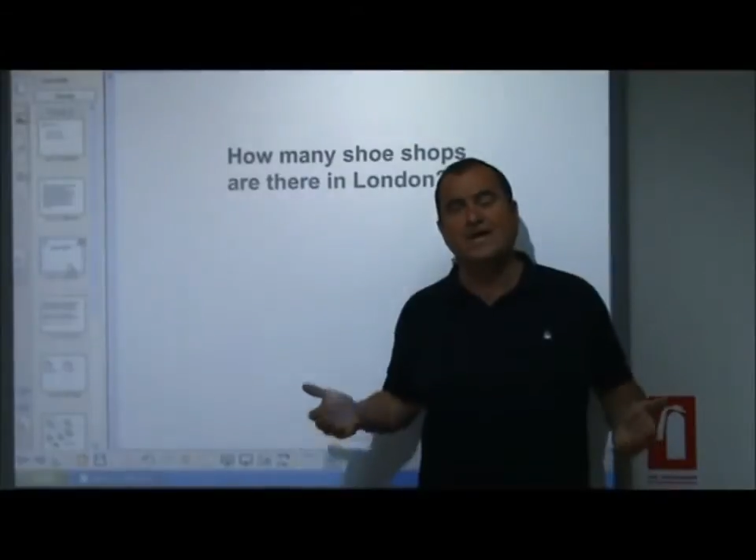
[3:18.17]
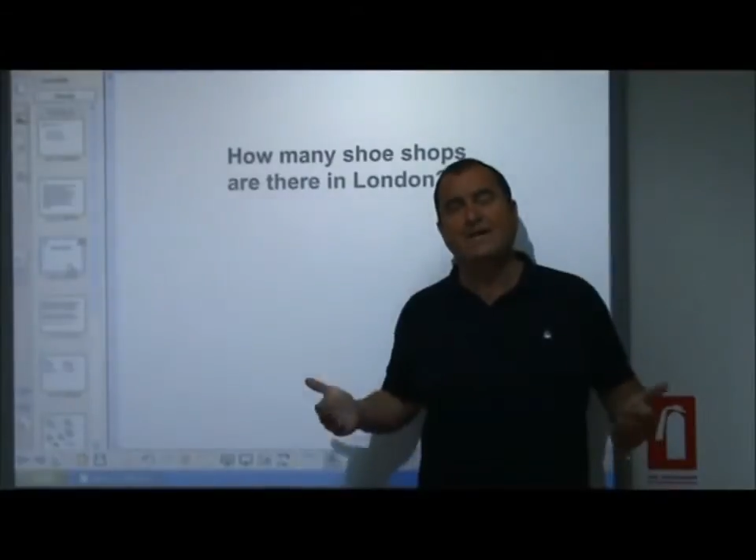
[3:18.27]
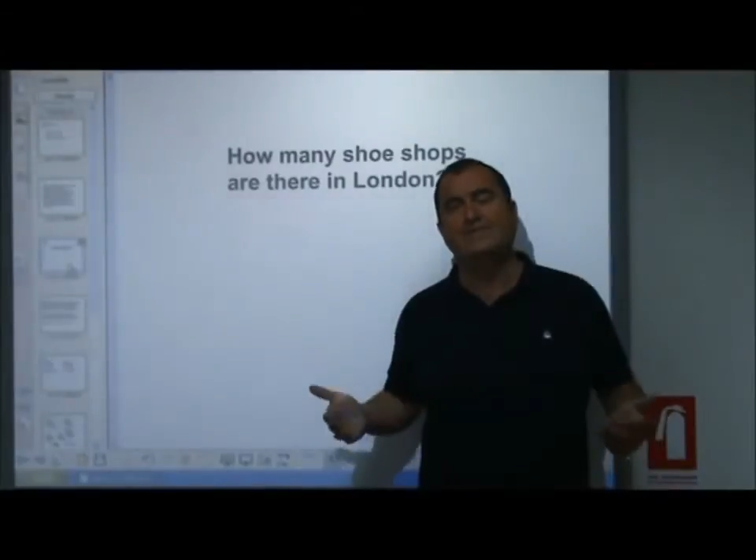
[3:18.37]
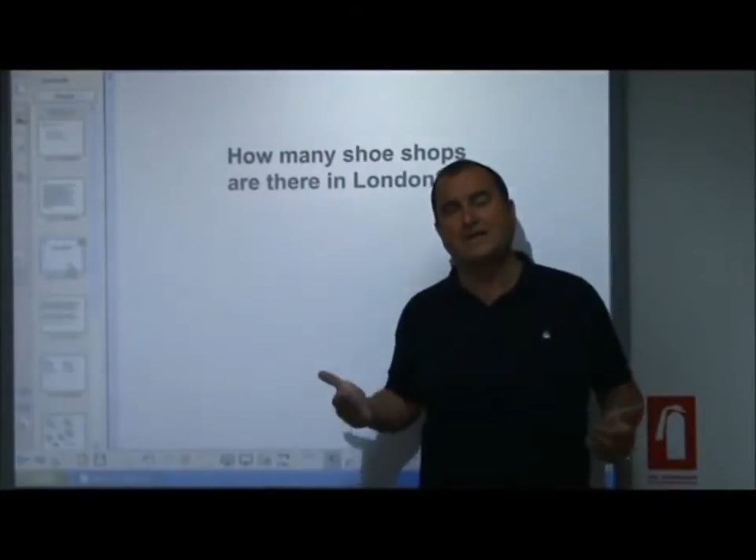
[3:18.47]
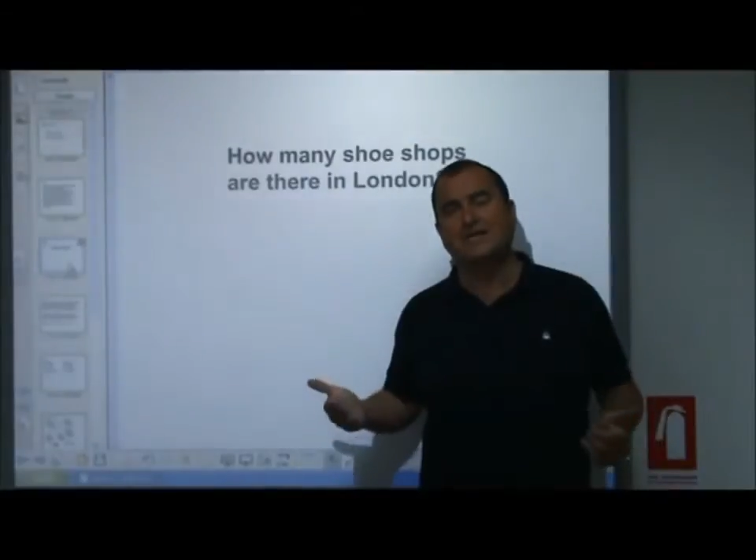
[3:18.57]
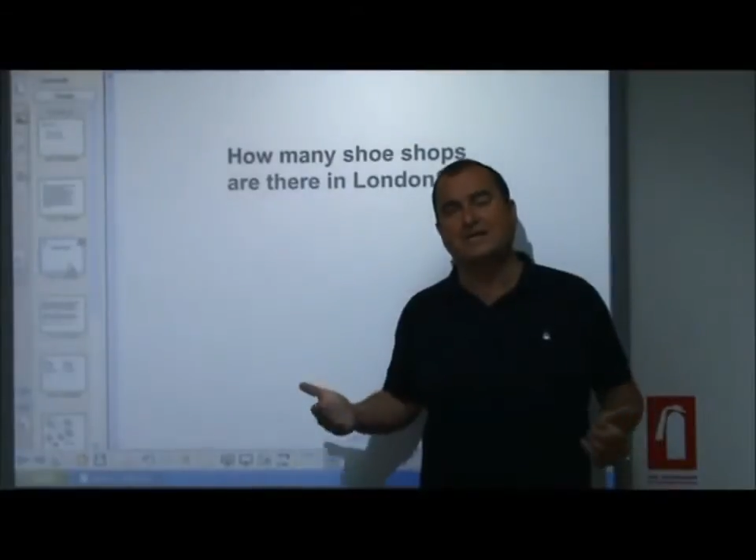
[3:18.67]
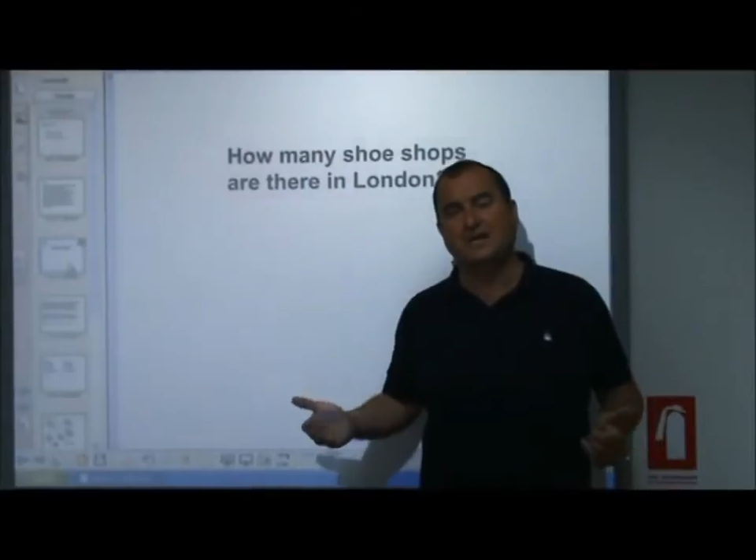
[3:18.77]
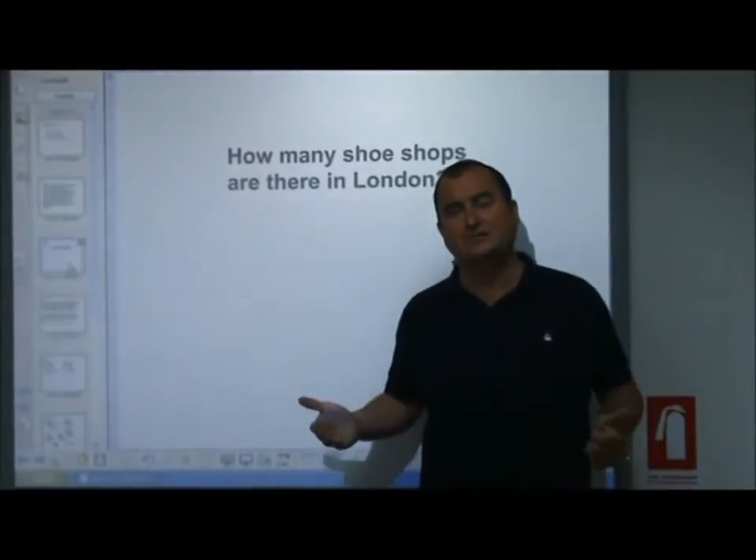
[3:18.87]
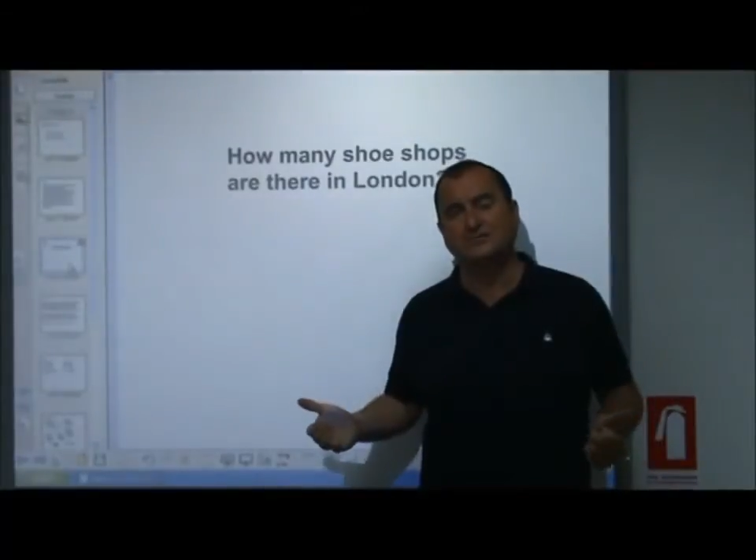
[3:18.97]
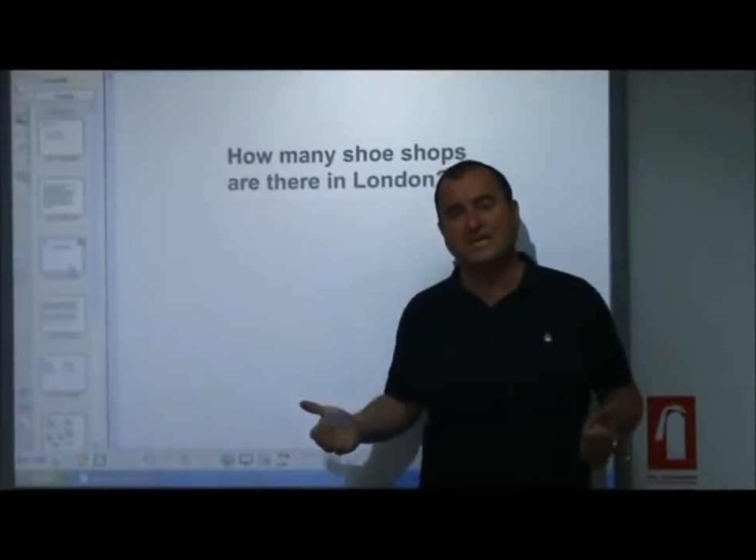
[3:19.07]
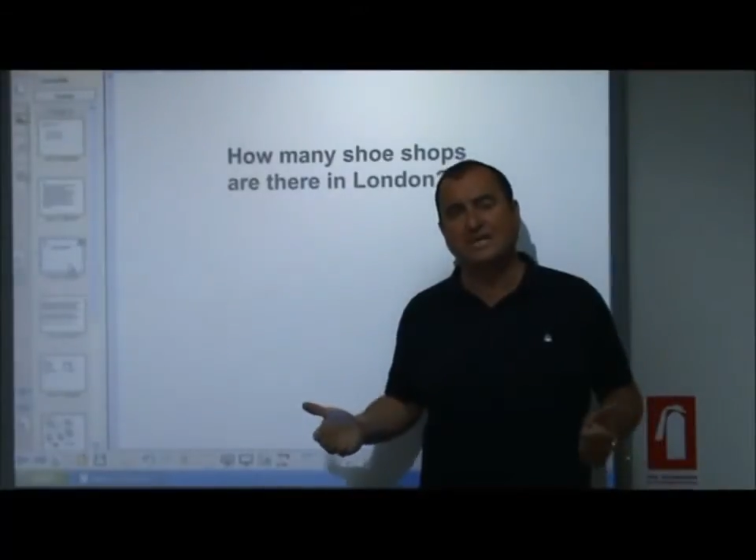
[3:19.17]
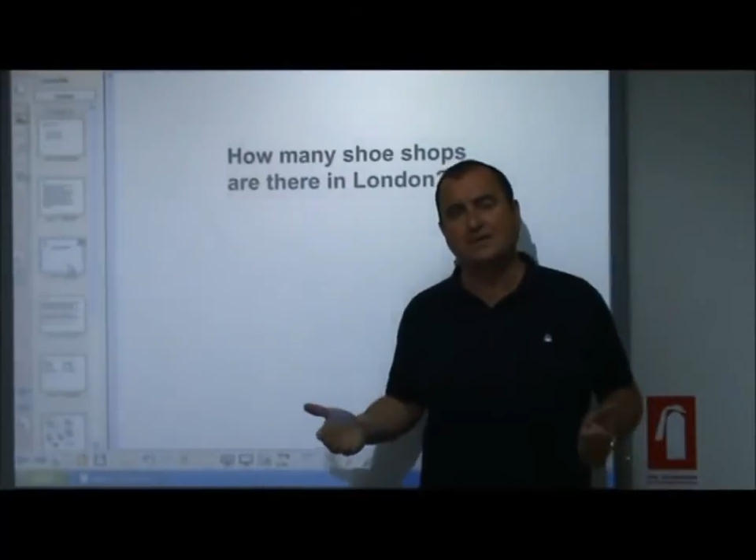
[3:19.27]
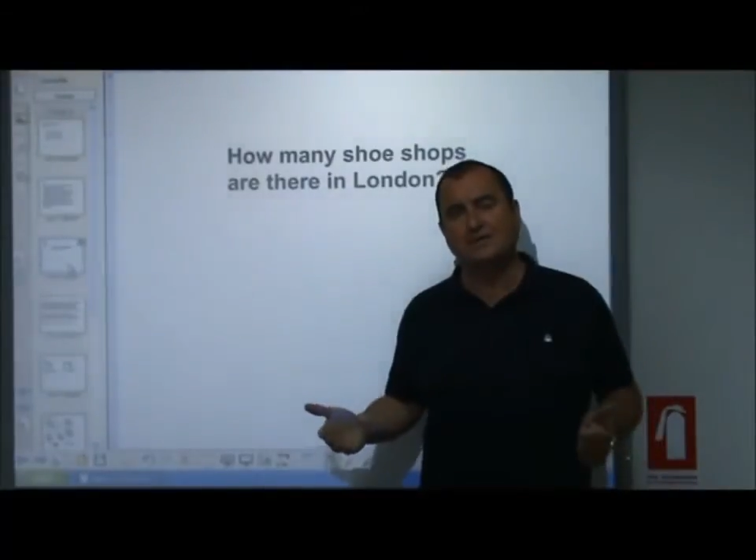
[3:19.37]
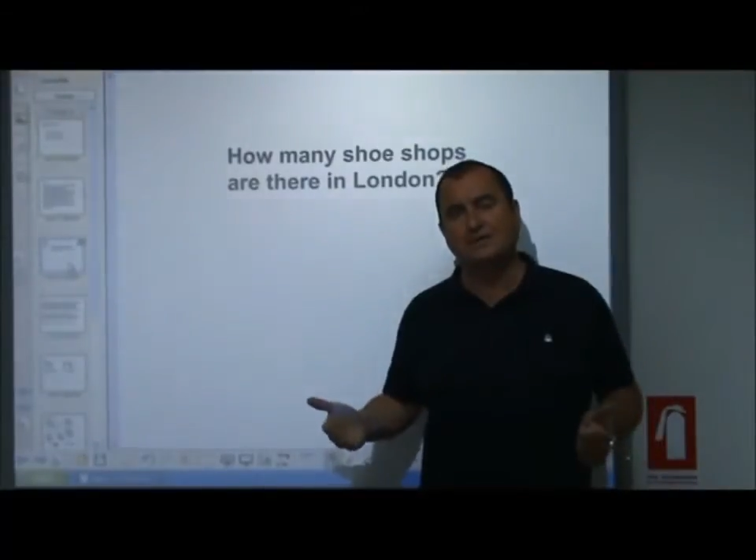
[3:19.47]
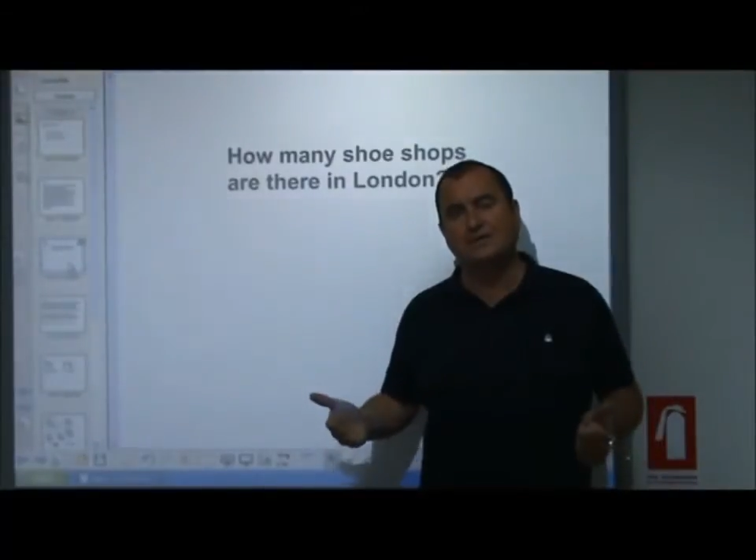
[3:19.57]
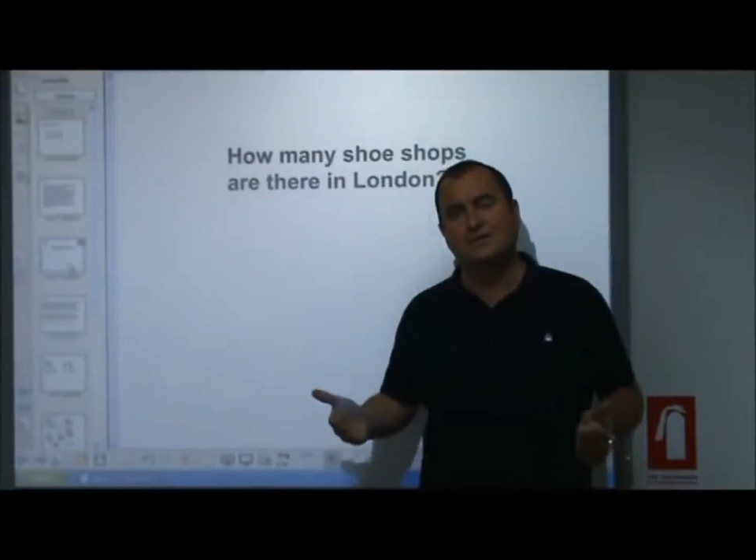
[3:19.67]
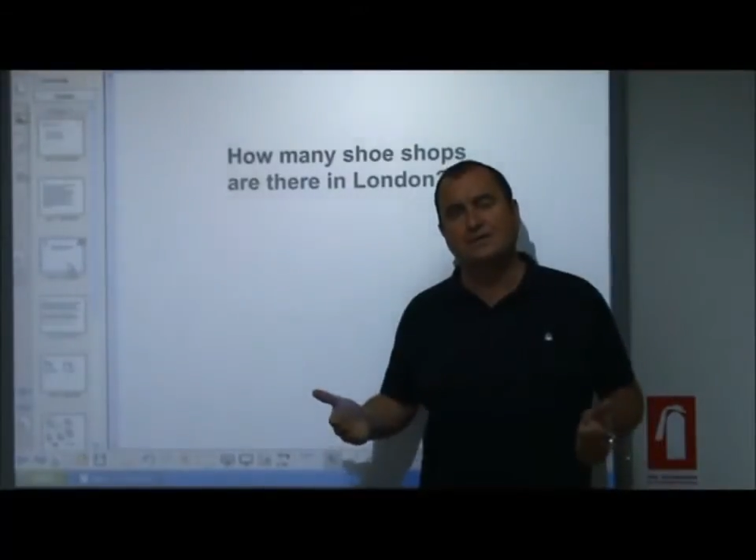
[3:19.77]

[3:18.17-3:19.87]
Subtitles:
and they closed down.